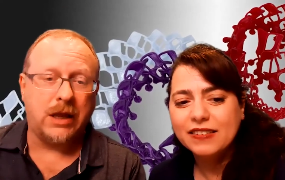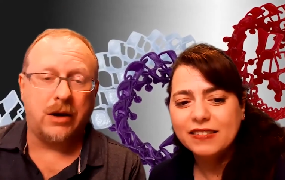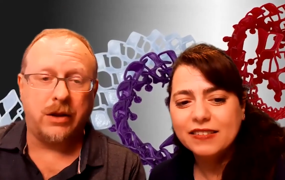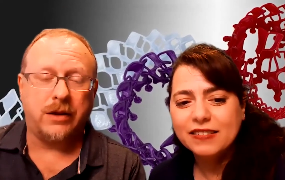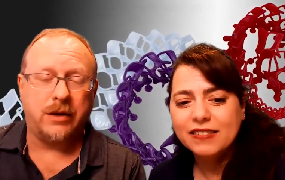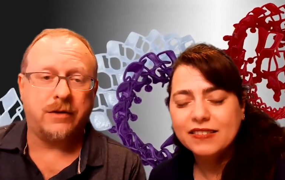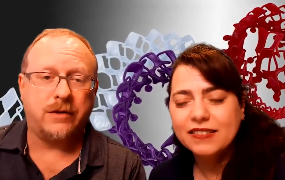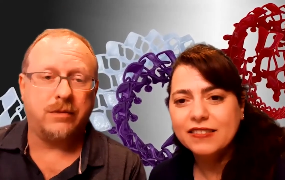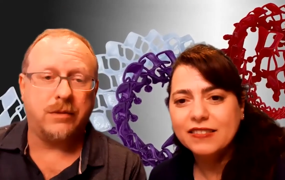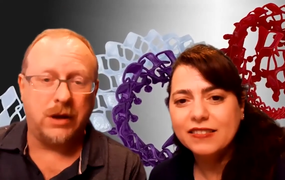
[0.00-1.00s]
Speaker 1: not only
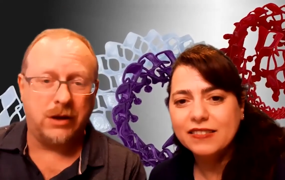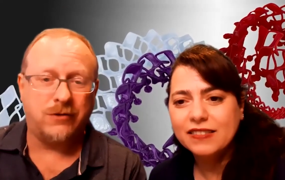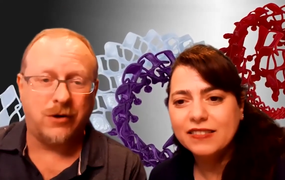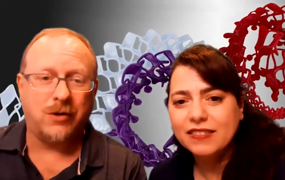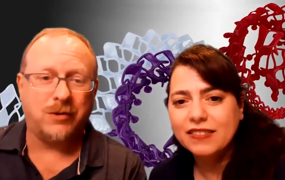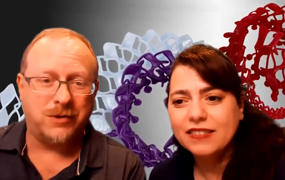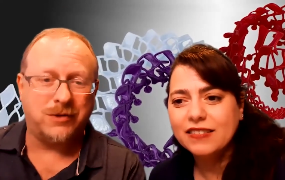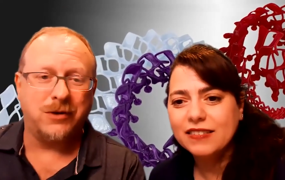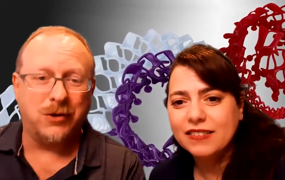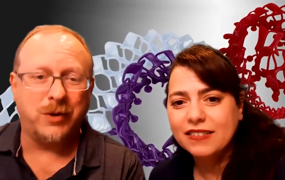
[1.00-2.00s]
this intro
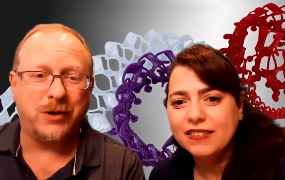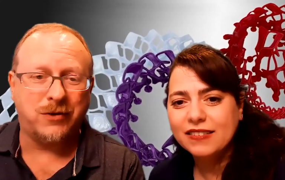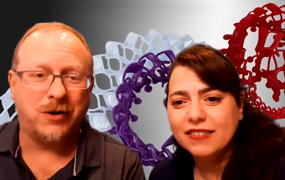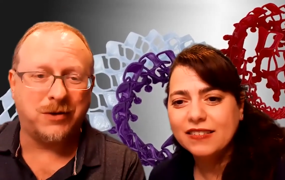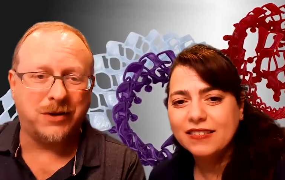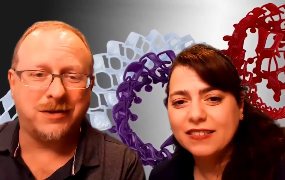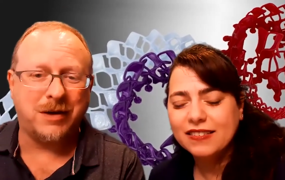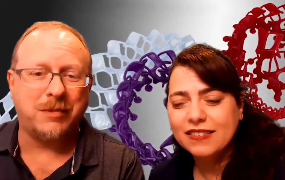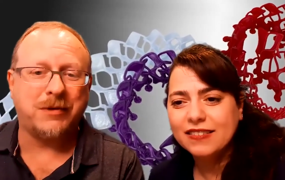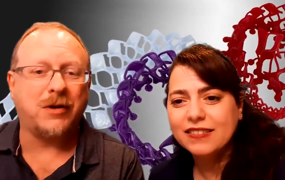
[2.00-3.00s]
new intro to
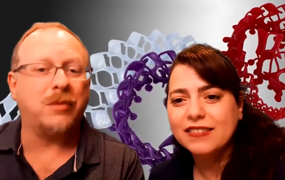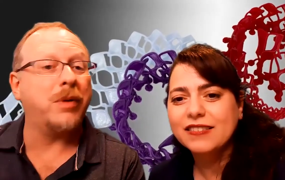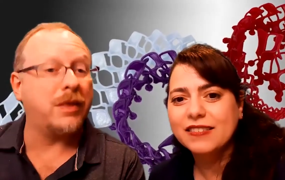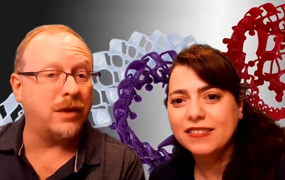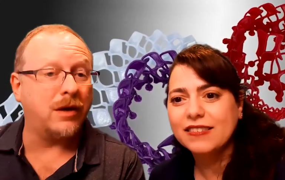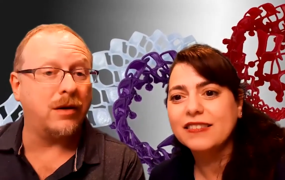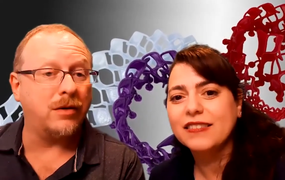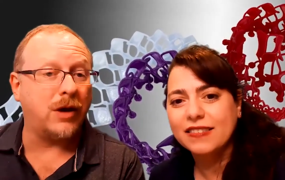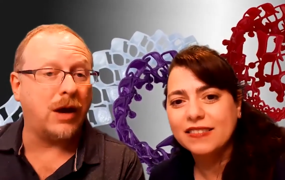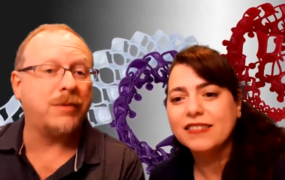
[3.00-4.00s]
this episode but
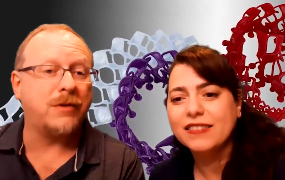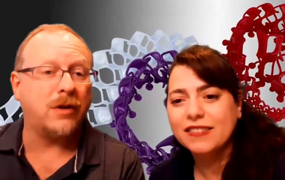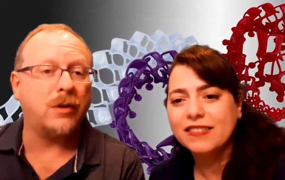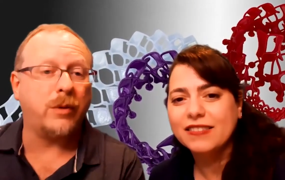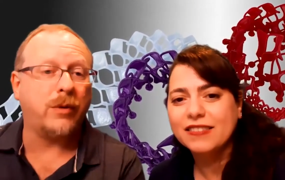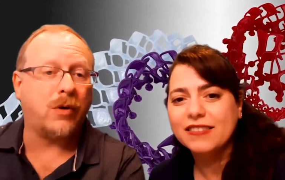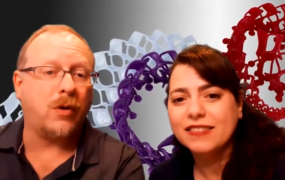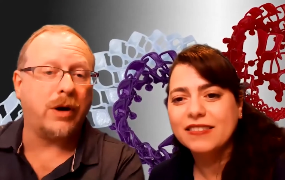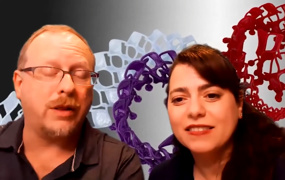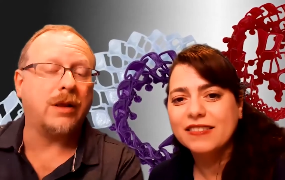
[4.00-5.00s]
the the episode that we
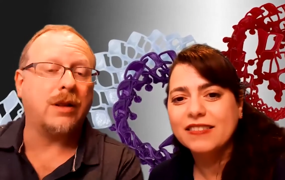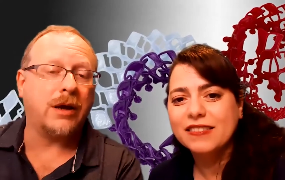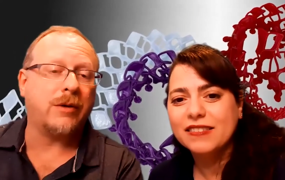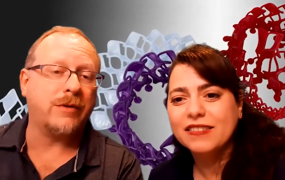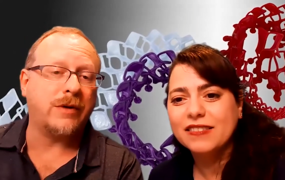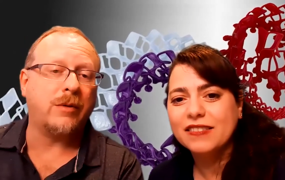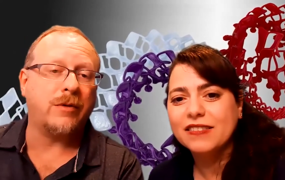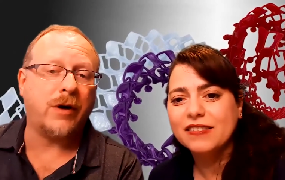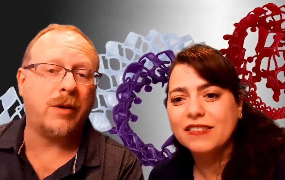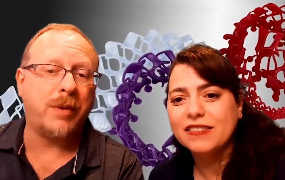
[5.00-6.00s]
recorded that like we said
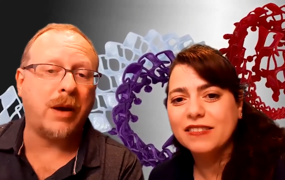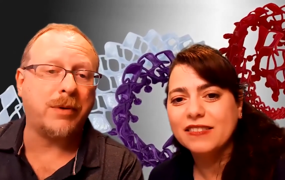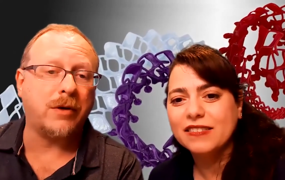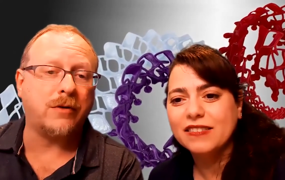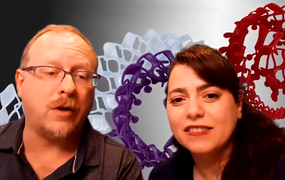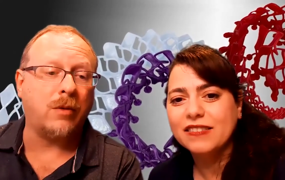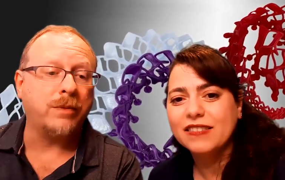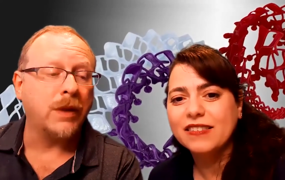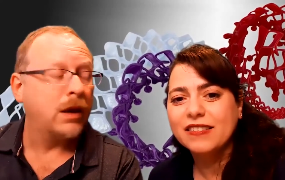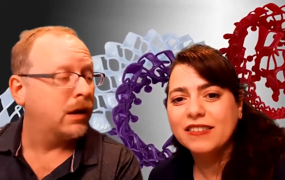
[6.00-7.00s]
was very popular so
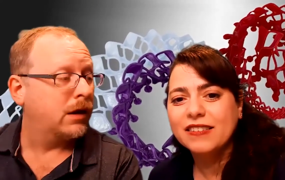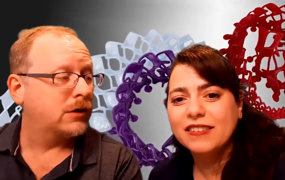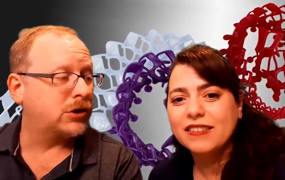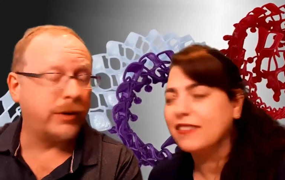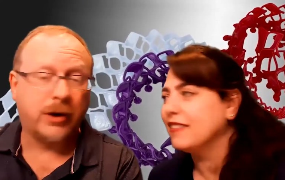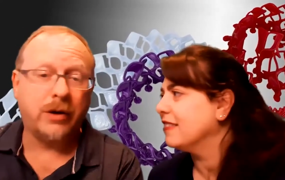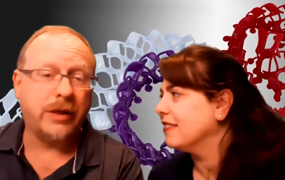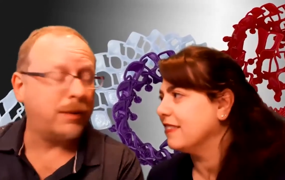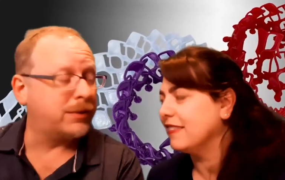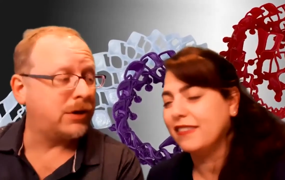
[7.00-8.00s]
shall we
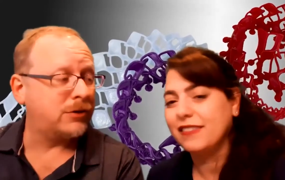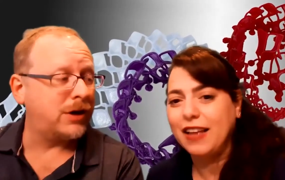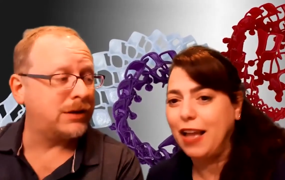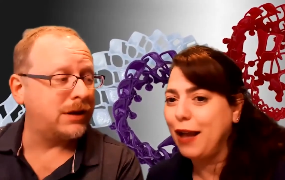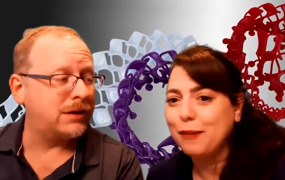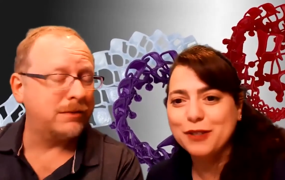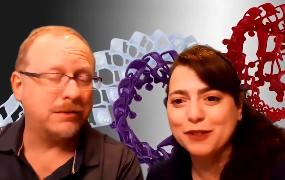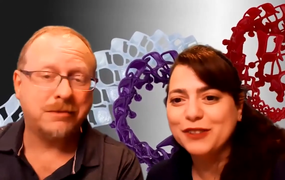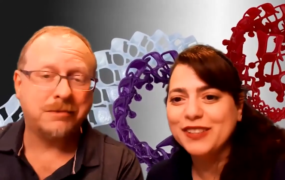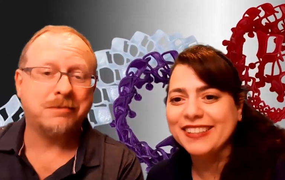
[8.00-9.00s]
go to the episode tracy
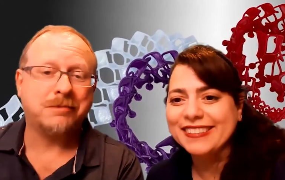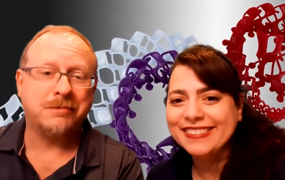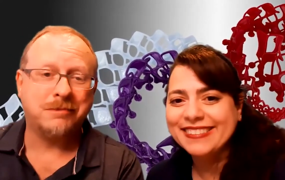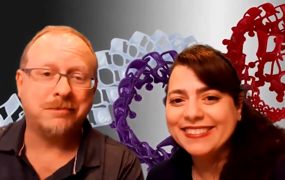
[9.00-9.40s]
absolutely